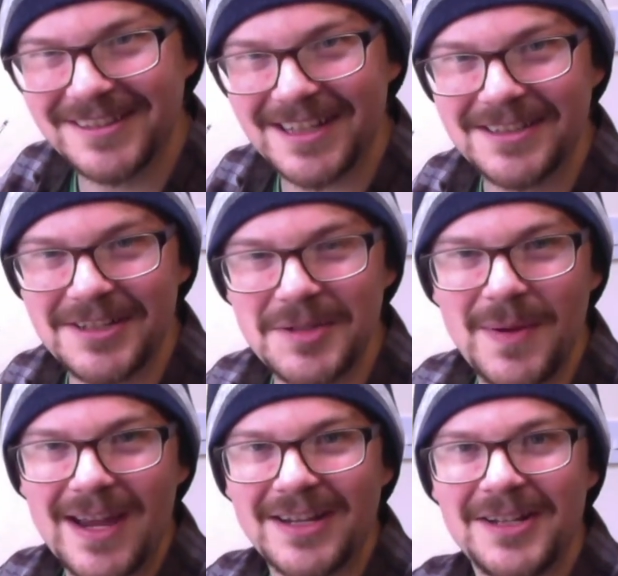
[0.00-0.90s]
like touching
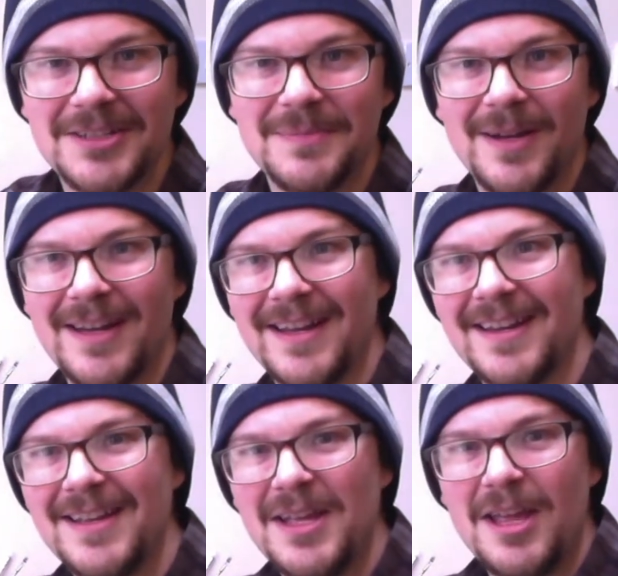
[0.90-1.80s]
back onto my
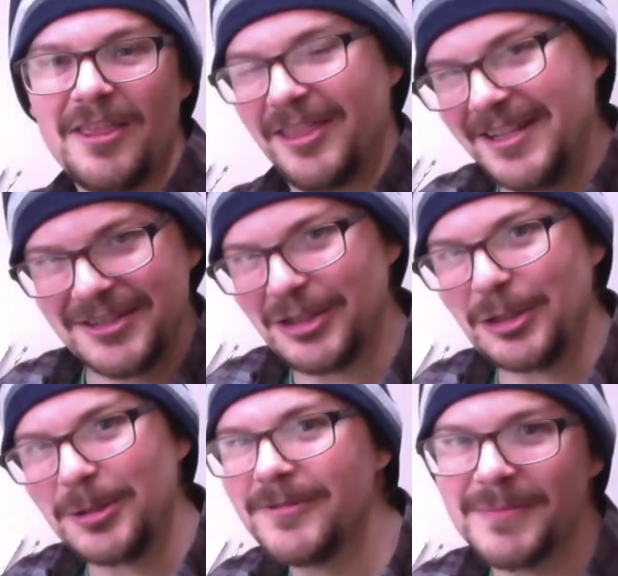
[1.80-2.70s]
things to
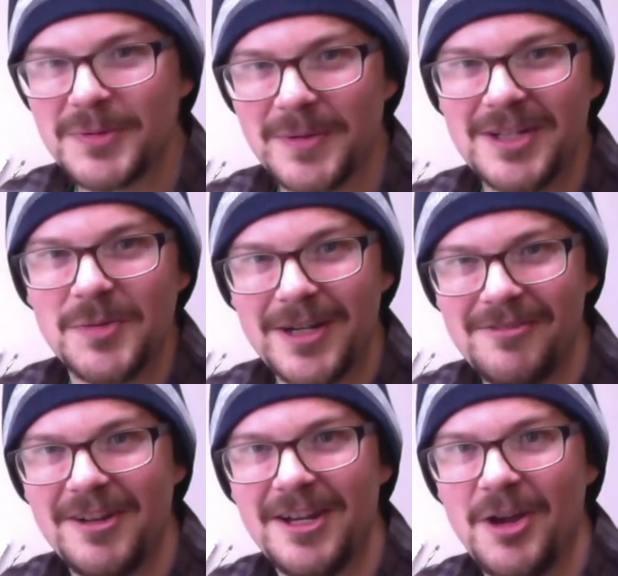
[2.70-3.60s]
learn from 2020
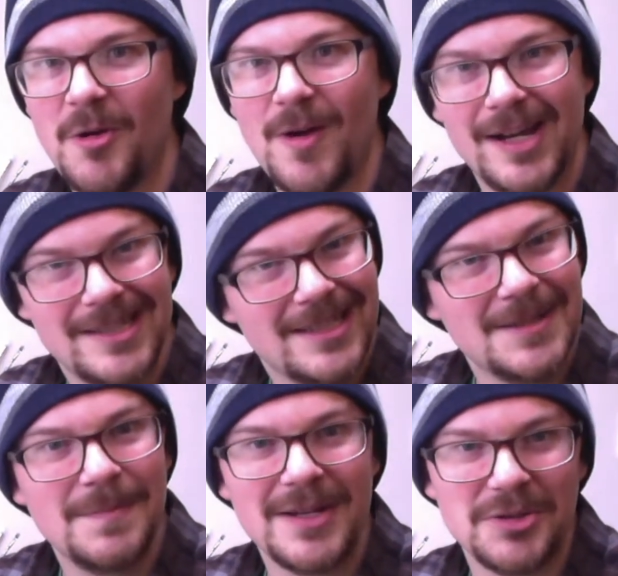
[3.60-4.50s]
video, I didn't
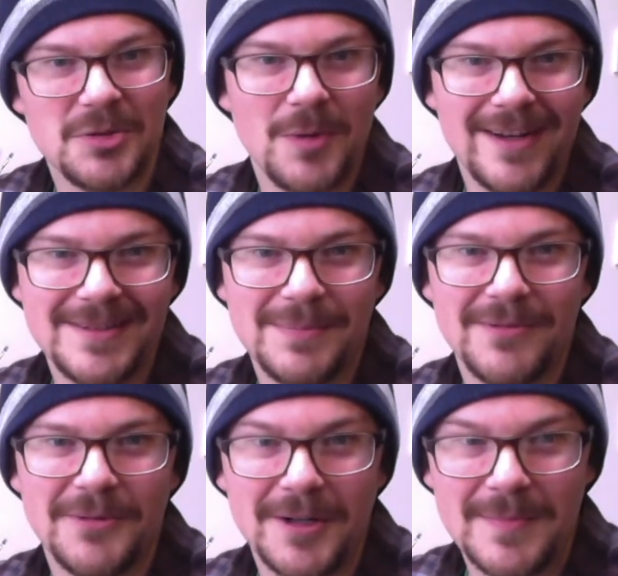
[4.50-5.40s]
measure twice
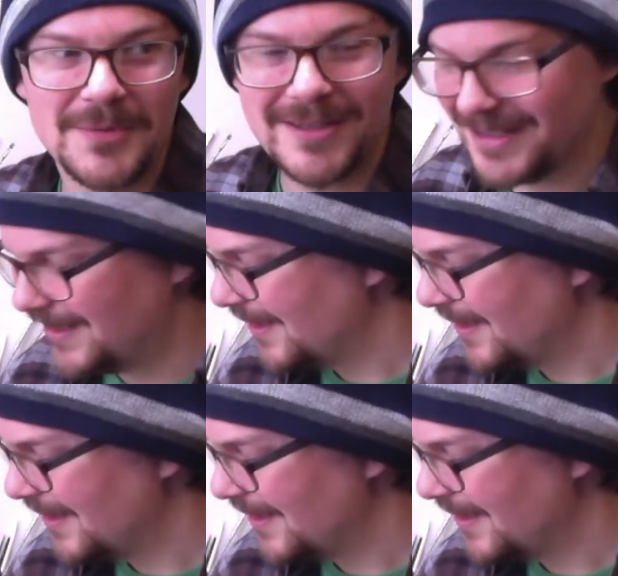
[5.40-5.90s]
before I printed